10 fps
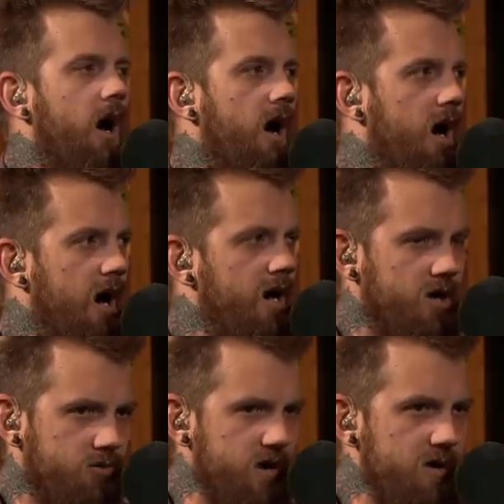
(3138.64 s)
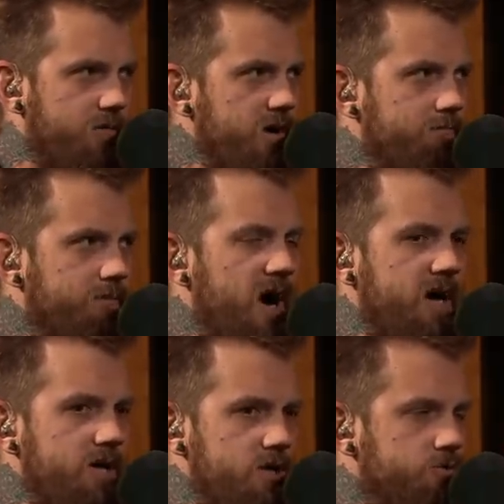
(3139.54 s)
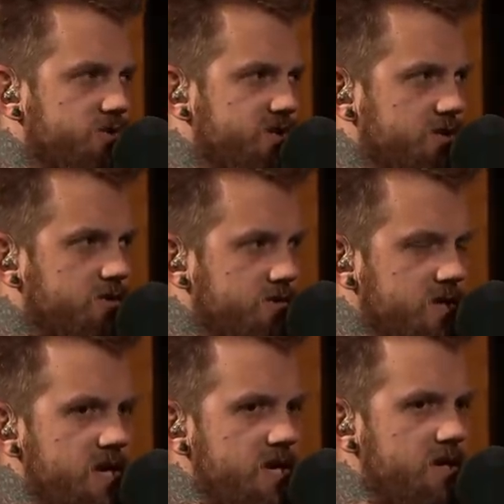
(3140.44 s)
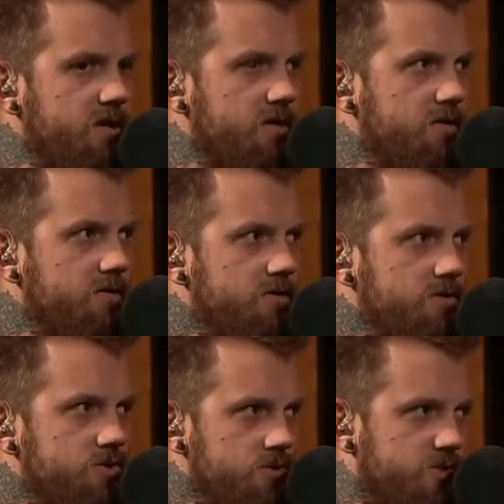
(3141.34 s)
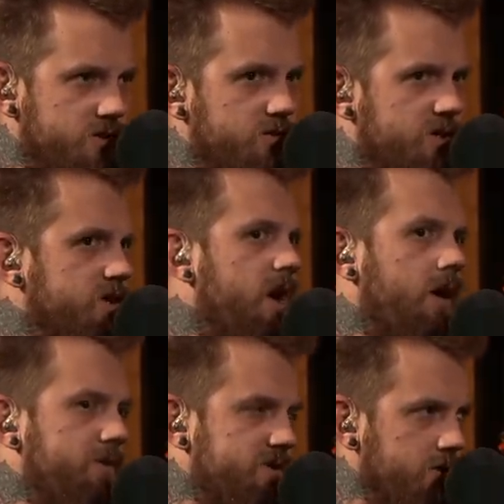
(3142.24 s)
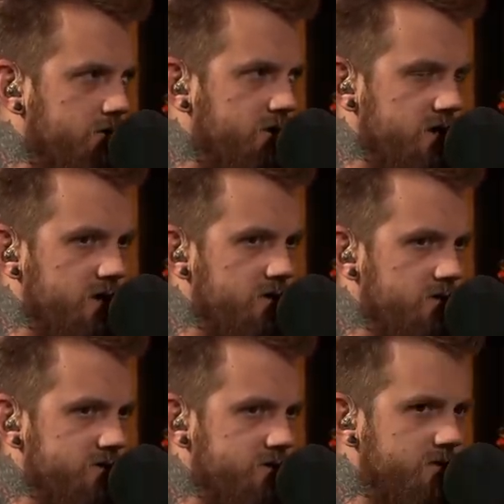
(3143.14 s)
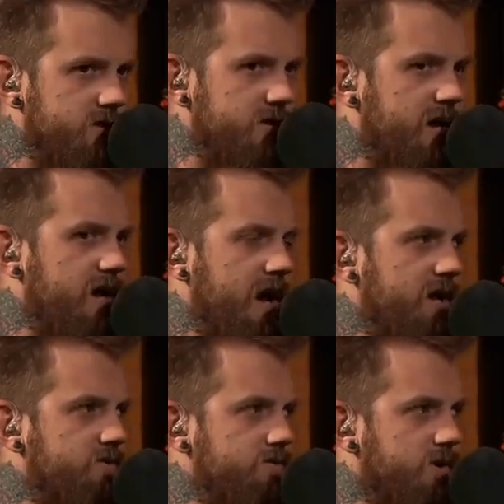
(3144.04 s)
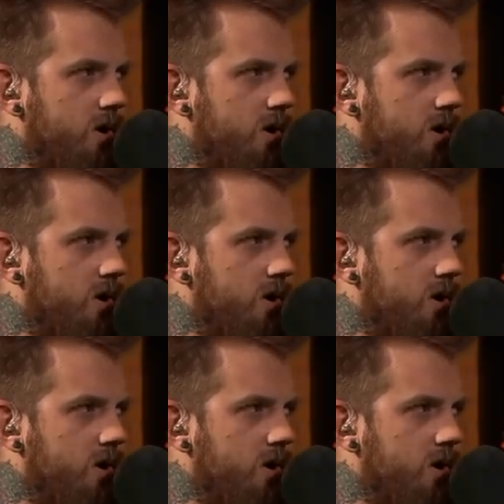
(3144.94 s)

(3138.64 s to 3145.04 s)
So I I agree, but, but you still need you still need the opportunity. You still need that actual